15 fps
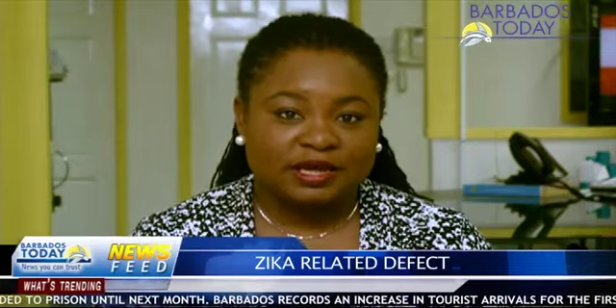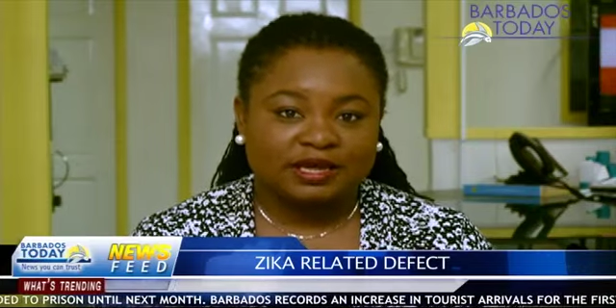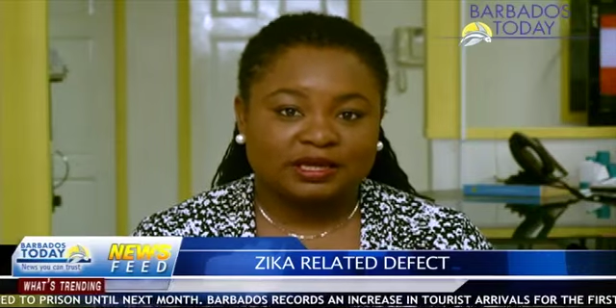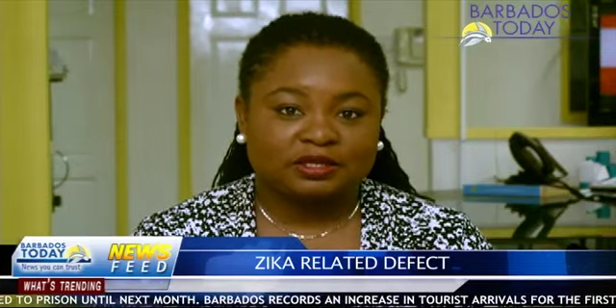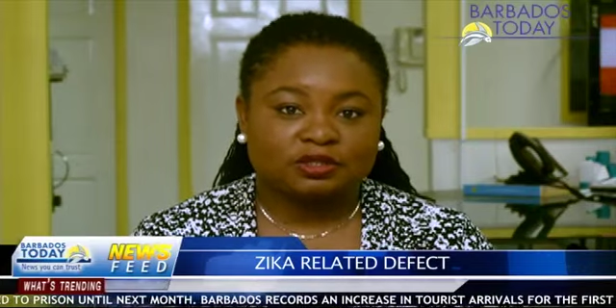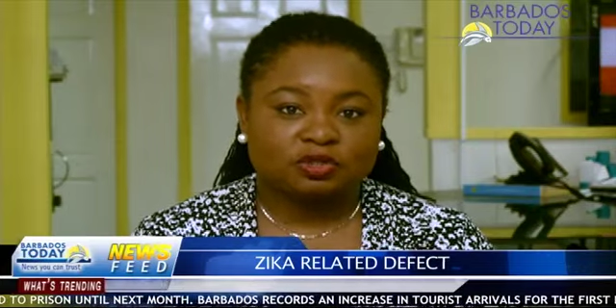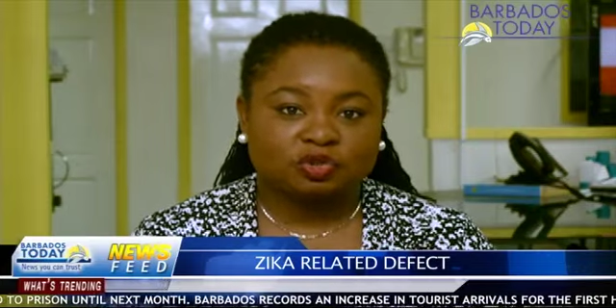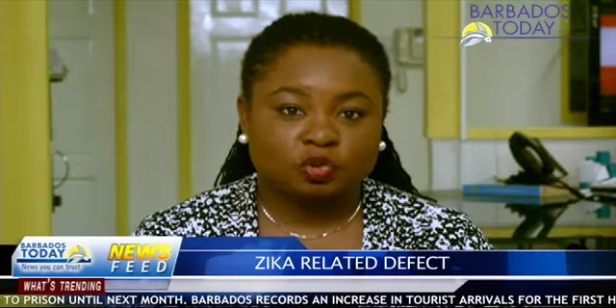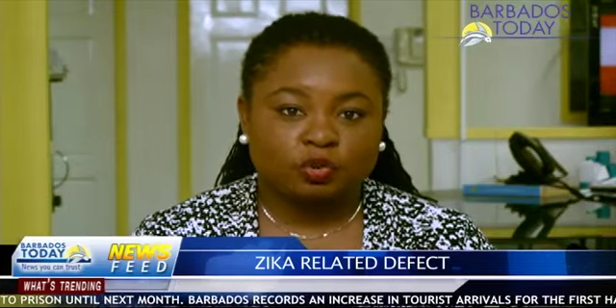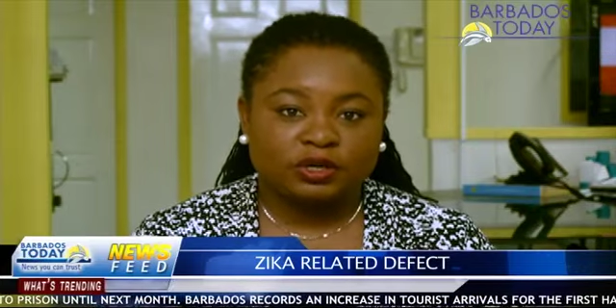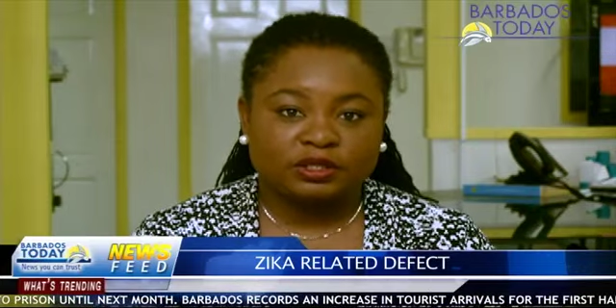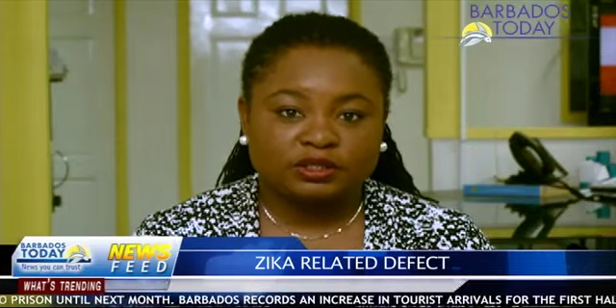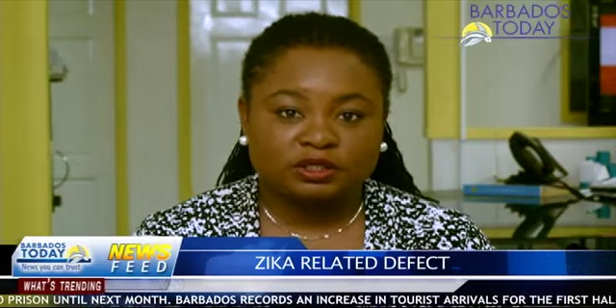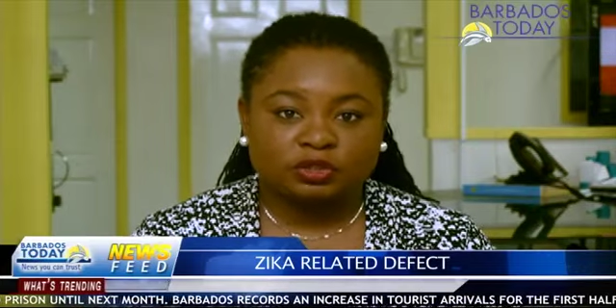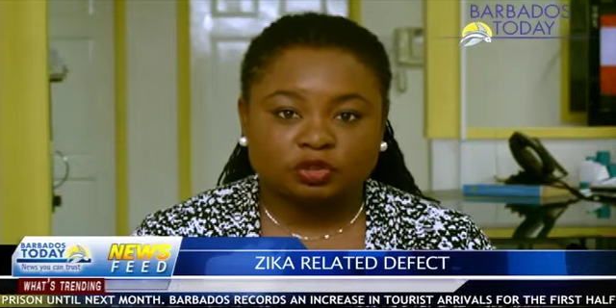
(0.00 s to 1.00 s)
in
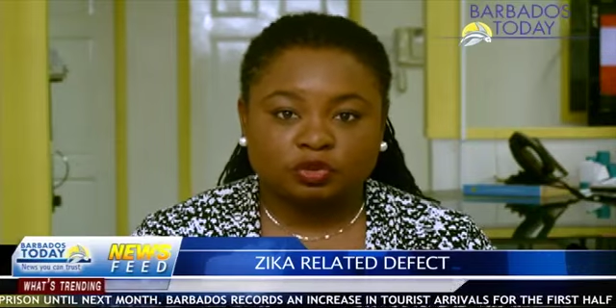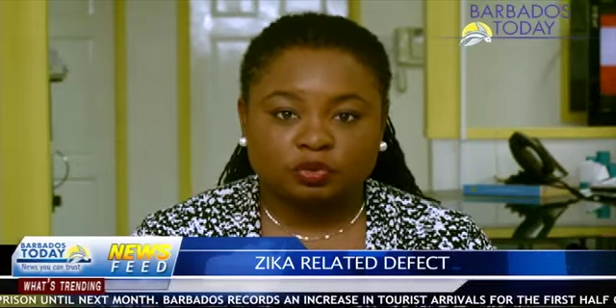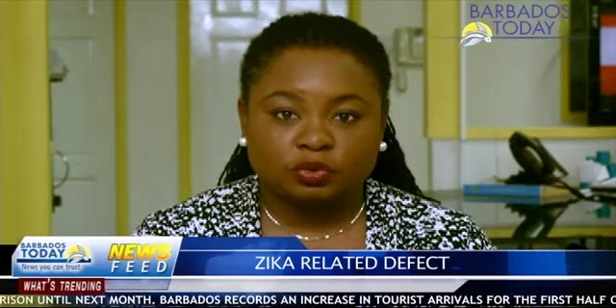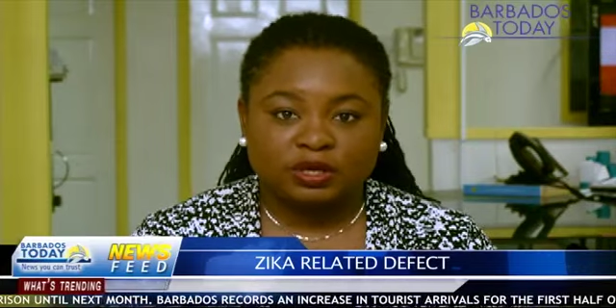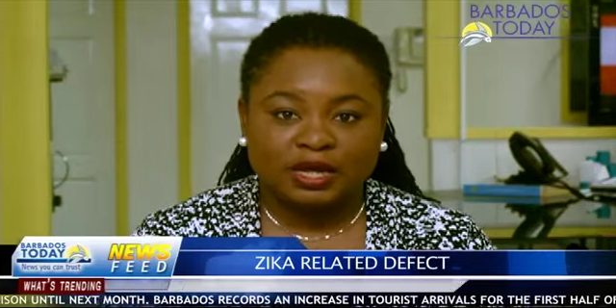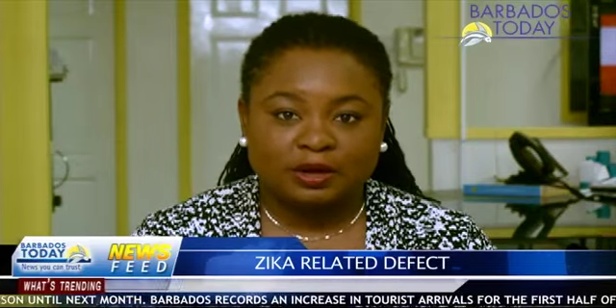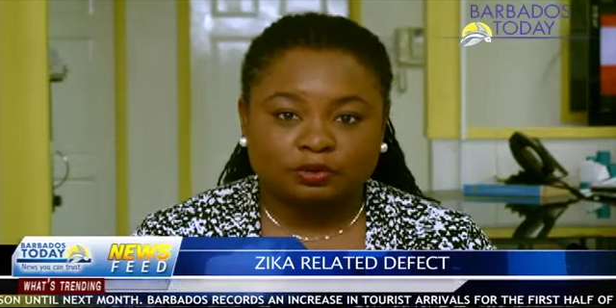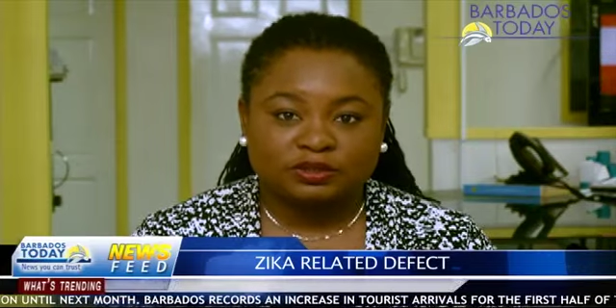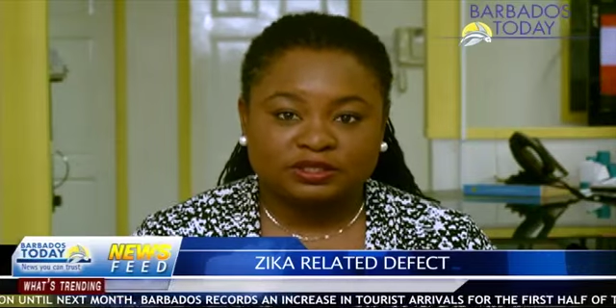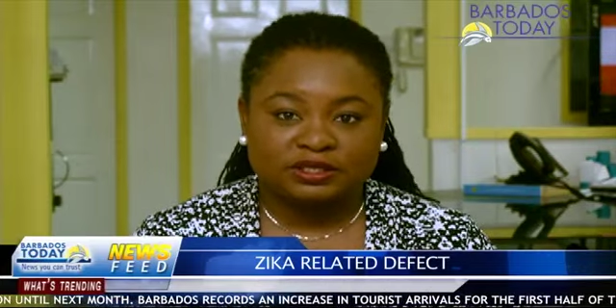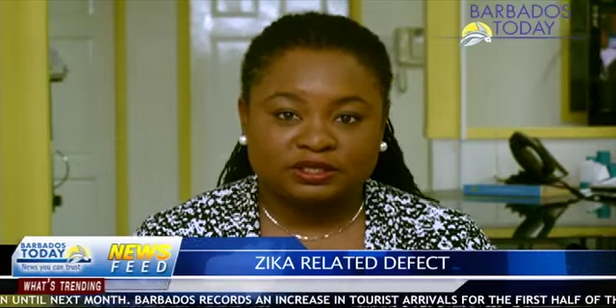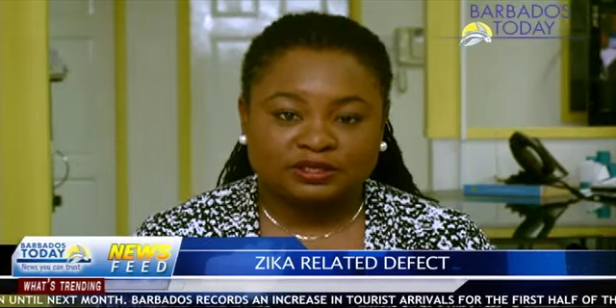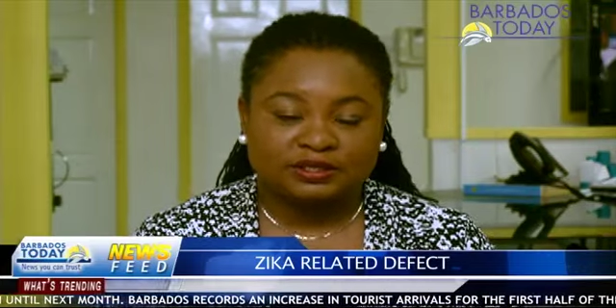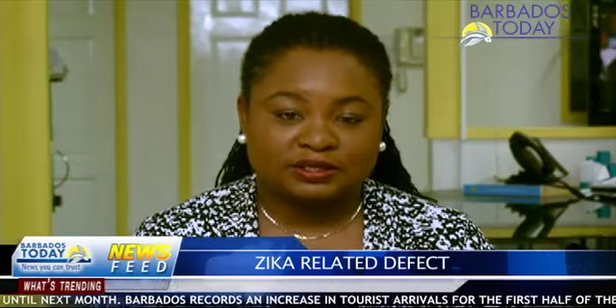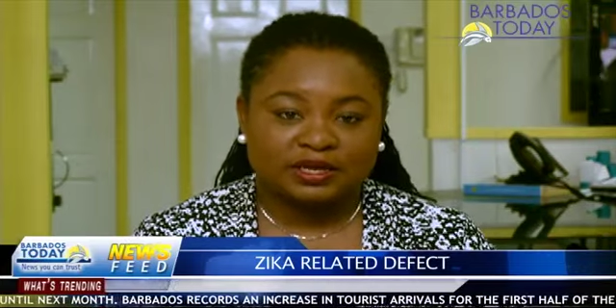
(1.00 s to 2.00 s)
22
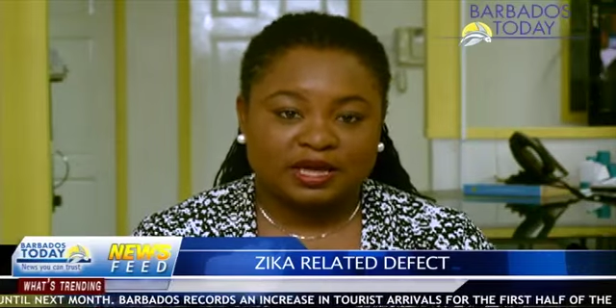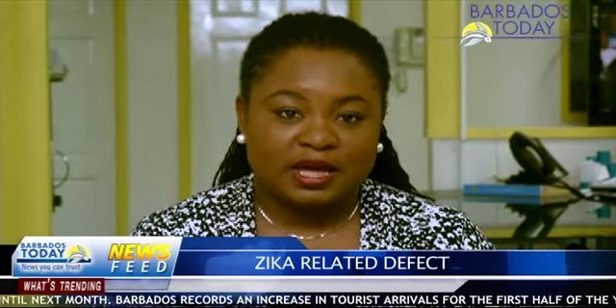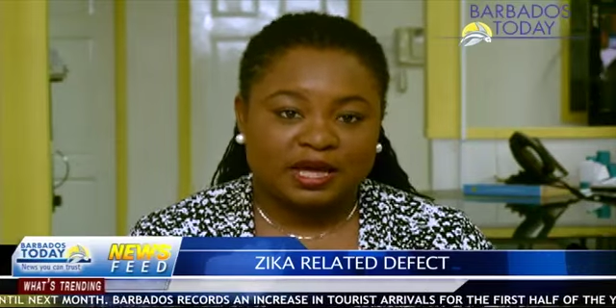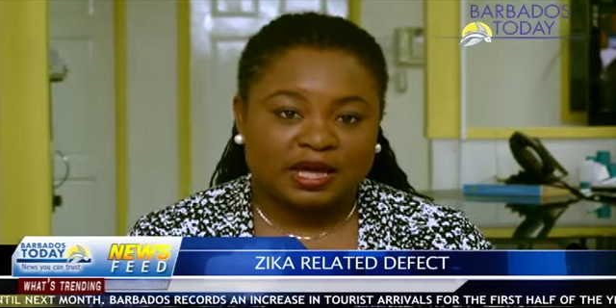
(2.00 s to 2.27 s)
counties